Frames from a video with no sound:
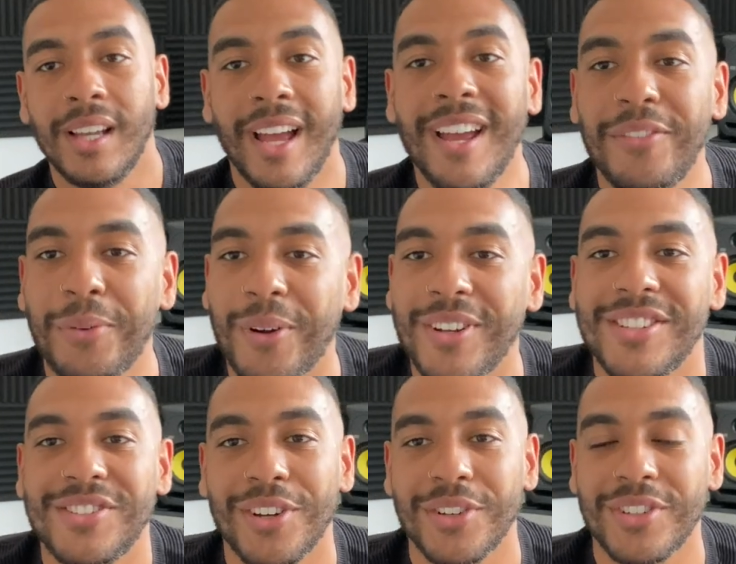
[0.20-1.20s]
Hey everyone,
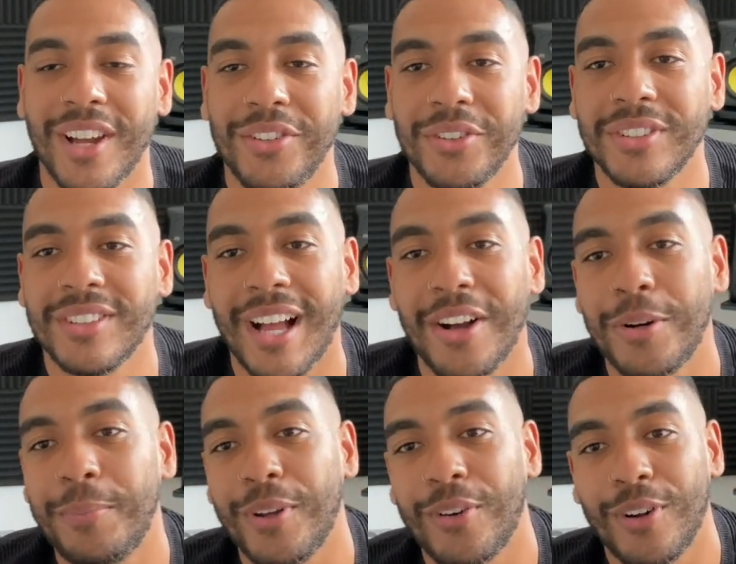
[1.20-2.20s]
it's Josh Daniel. I
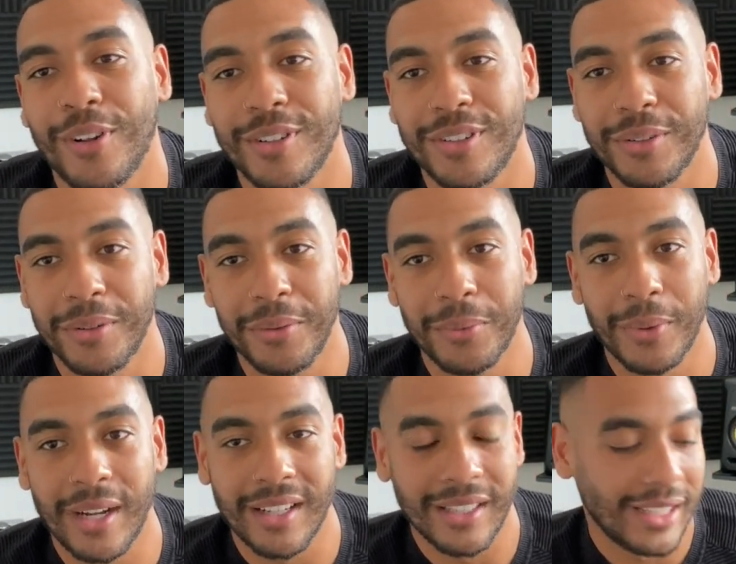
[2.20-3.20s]
hope you're all doing
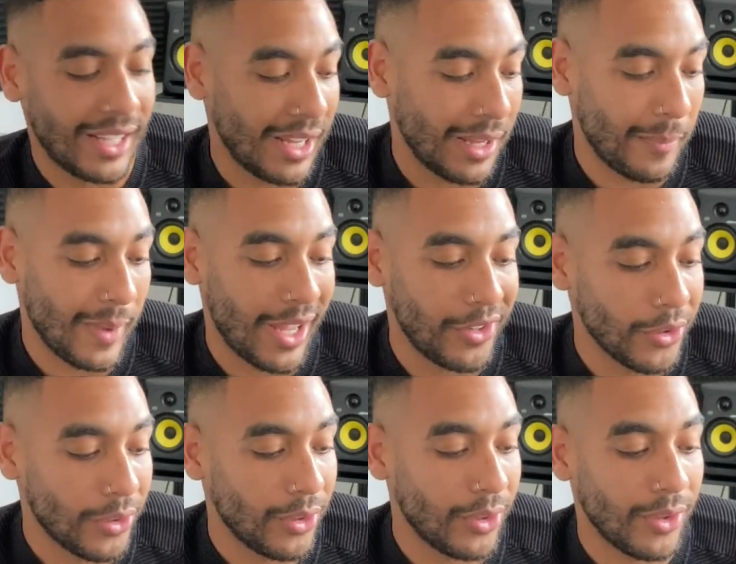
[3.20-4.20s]
well. Um, I
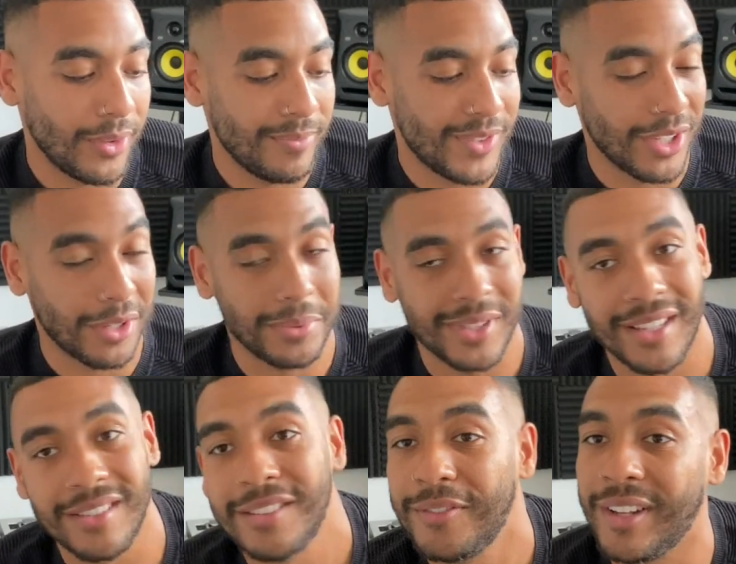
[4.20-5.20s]
know
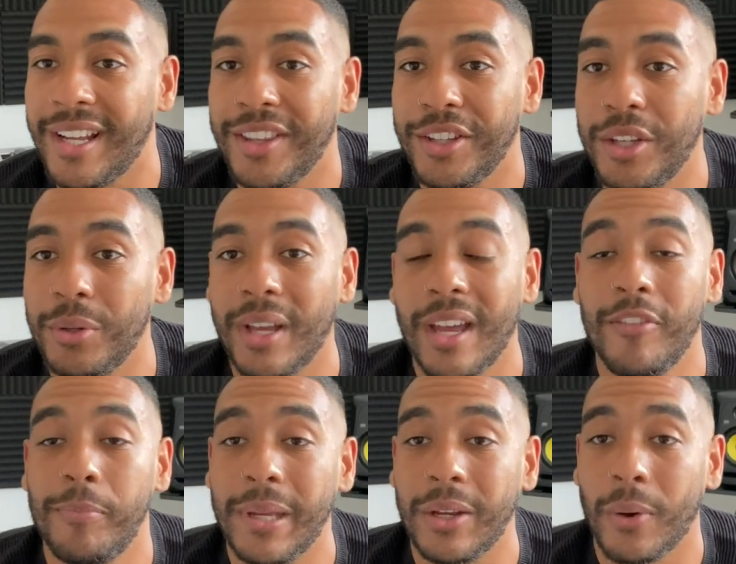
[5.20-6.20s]
circumstances of late in the U K
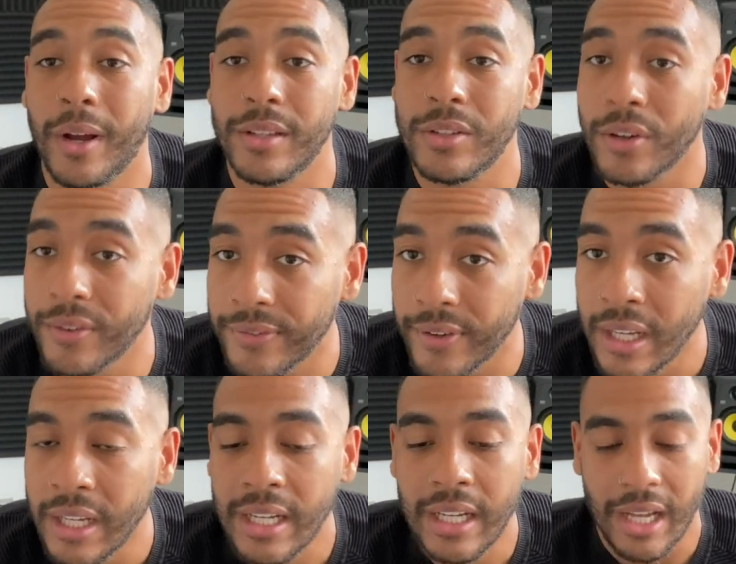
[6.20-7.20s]
have been quite tough.
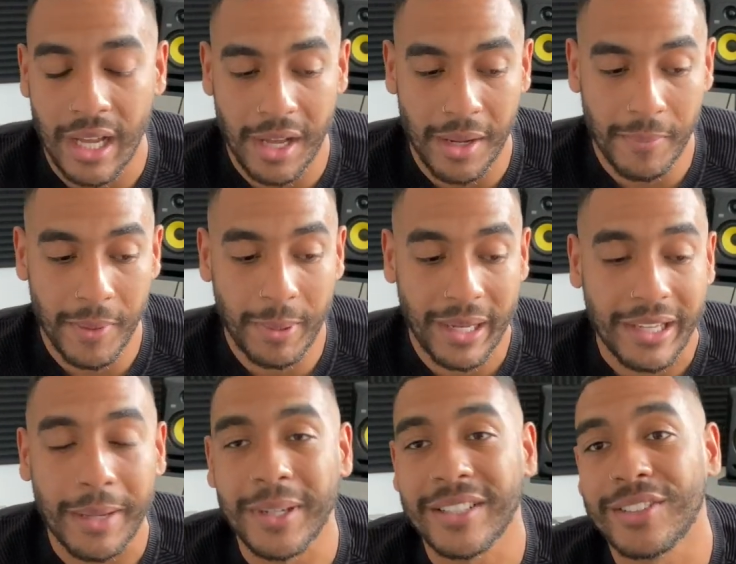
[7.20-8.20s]
Um, the
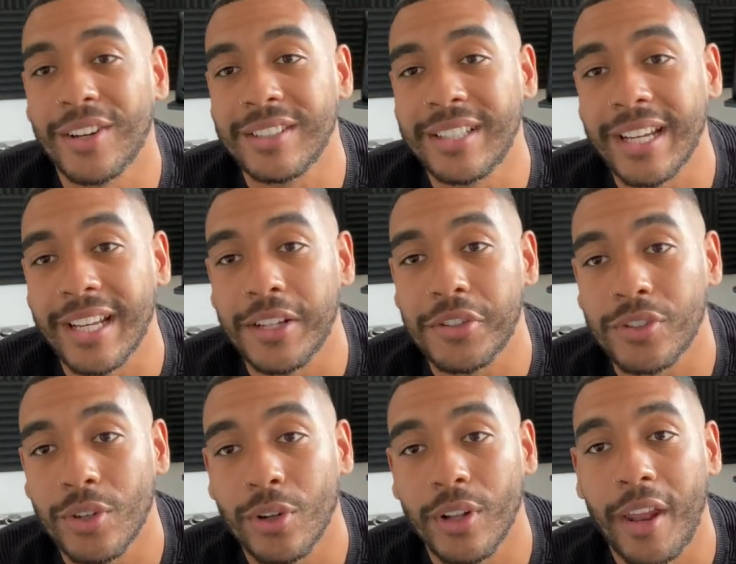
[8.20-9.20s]
pandemic's sort of taken its
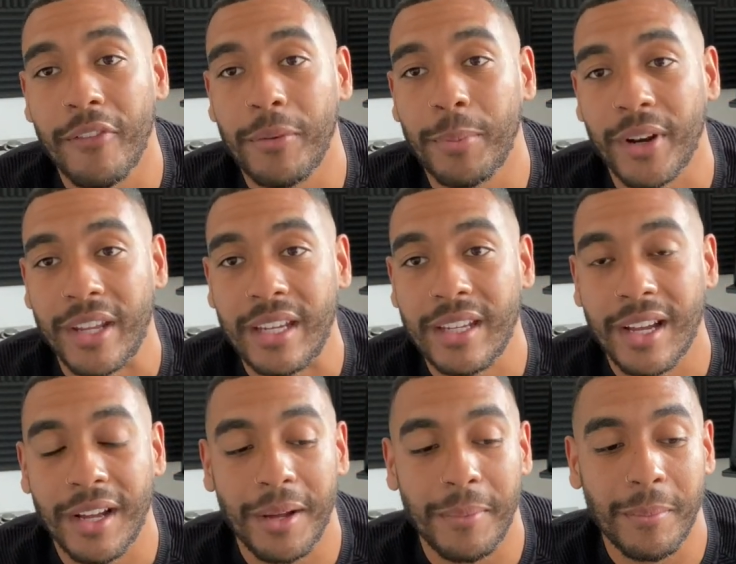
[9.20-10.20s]
toll on everybody,
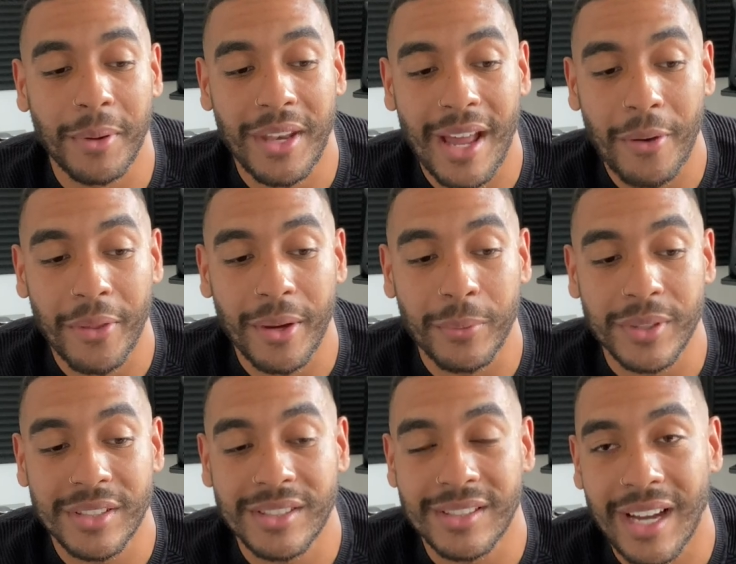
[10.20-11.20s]
um, but now that we're
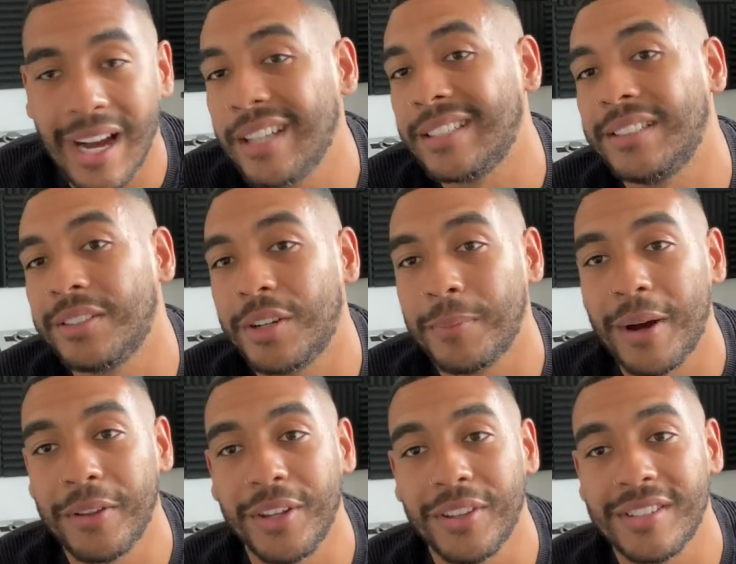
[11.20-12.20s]
starting to come
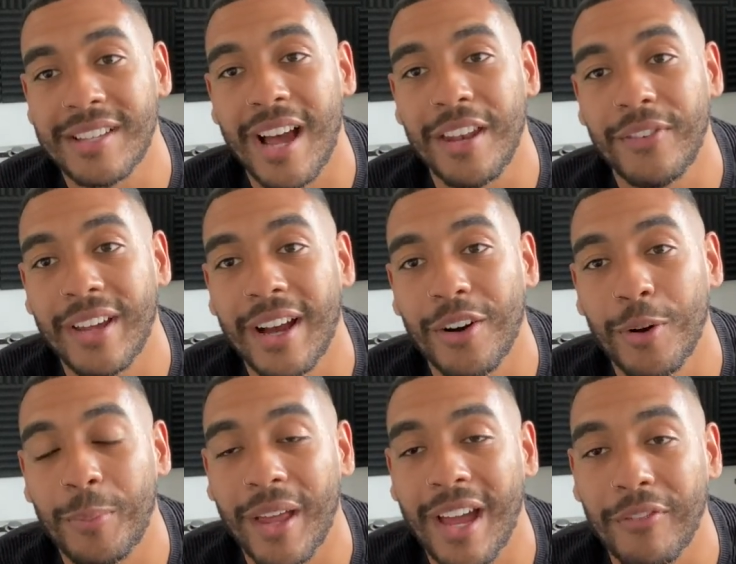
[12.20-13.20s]
out the other side of it, I
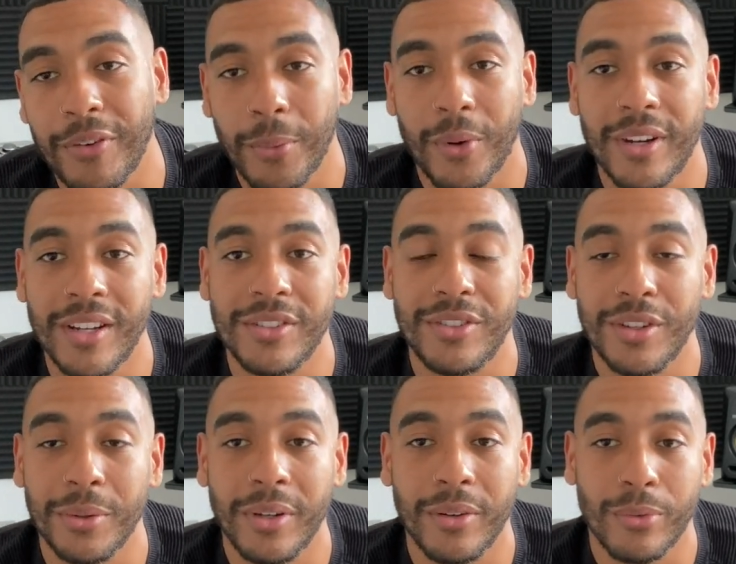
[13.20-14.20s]
hope that everyone is
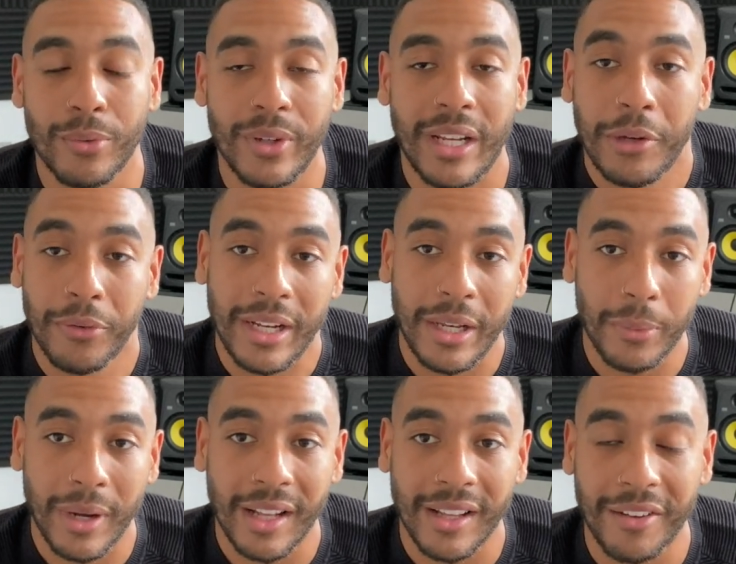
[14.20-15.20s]
doing really, really
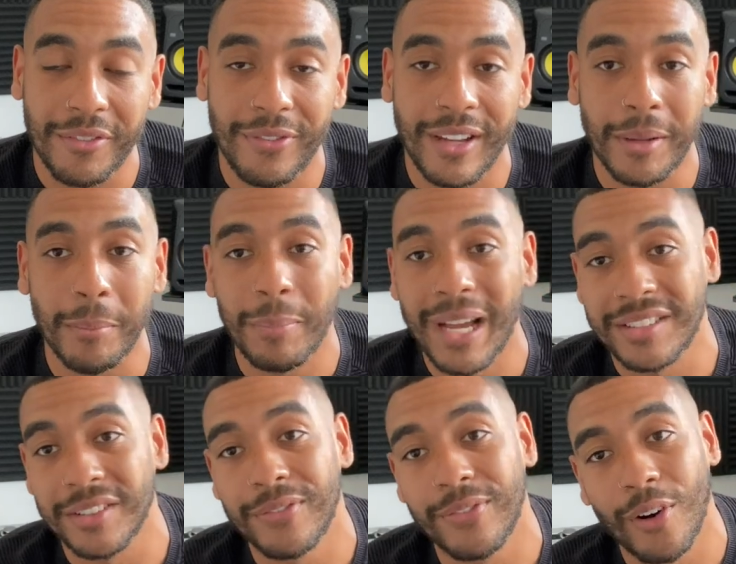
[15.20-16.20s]
well and feeling
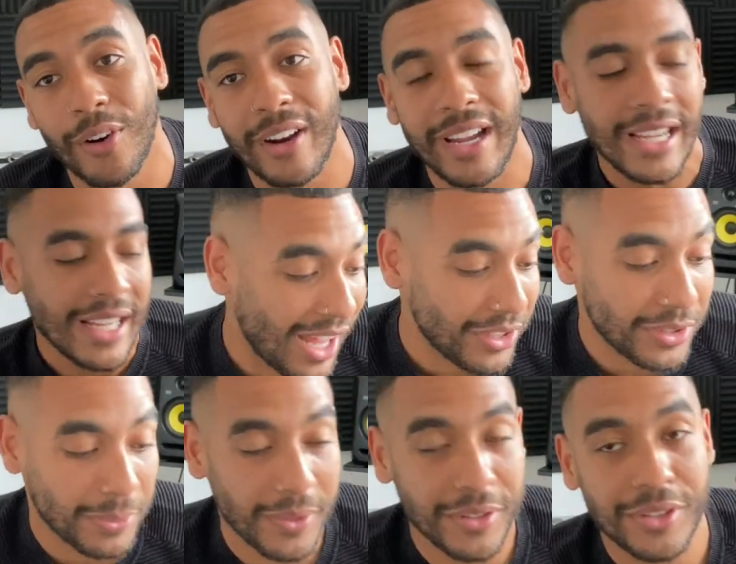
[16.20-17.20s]
better for it. I
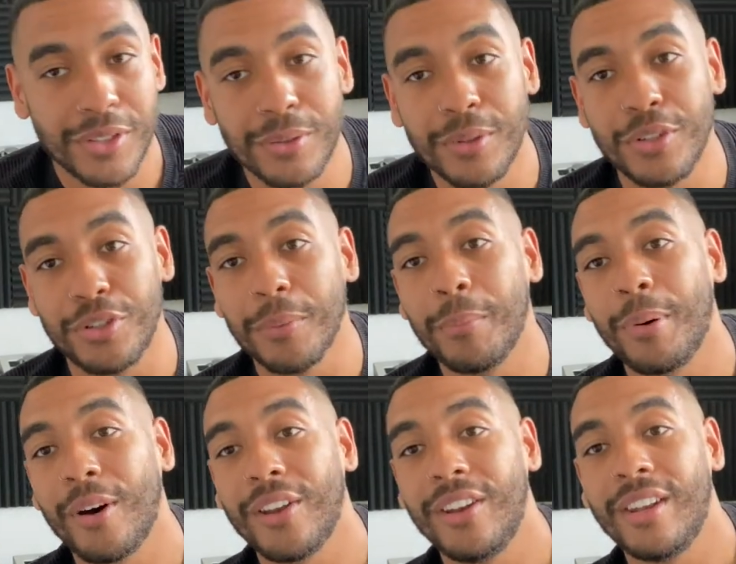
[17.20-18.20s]
just wanted to jump
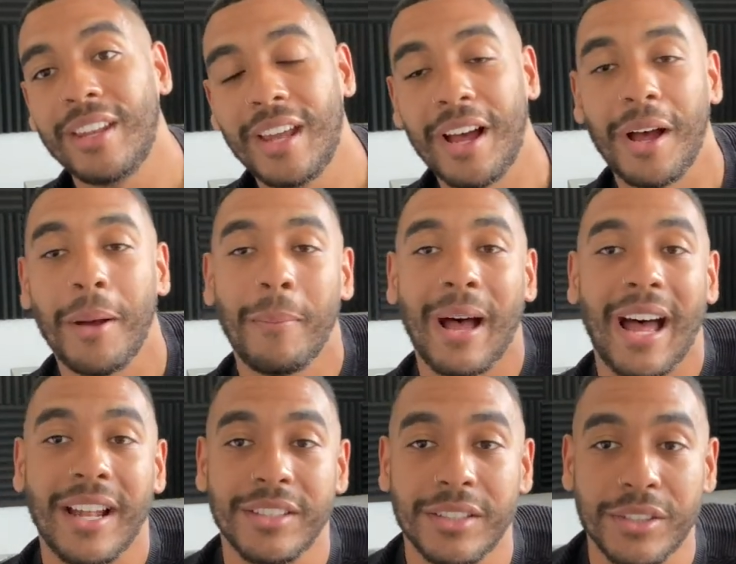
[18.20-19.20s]
on um,
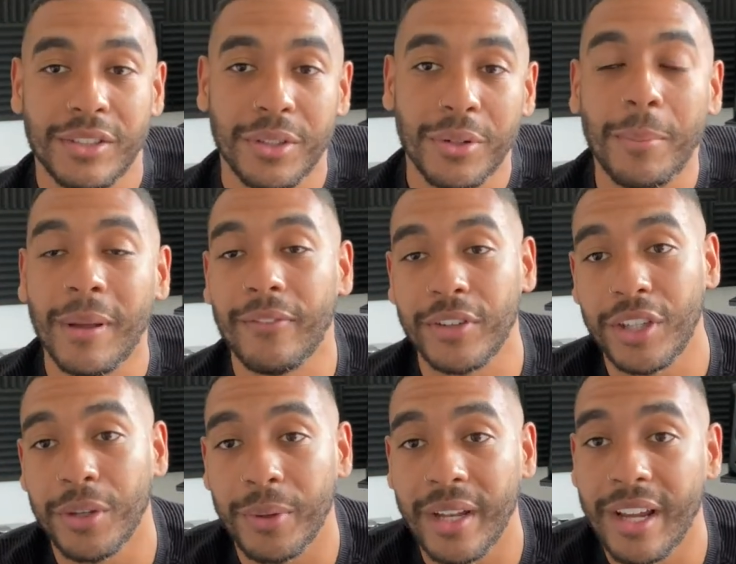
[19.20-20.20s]
and do a bit of a
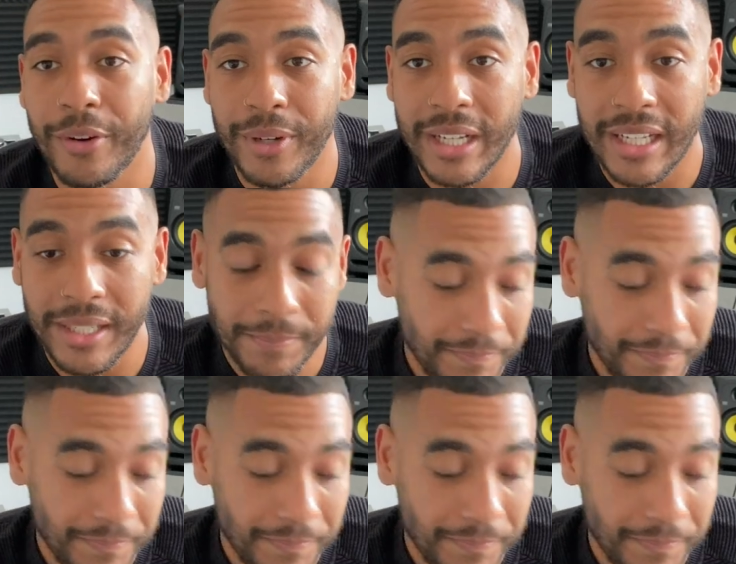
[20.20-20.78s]
Q and A really.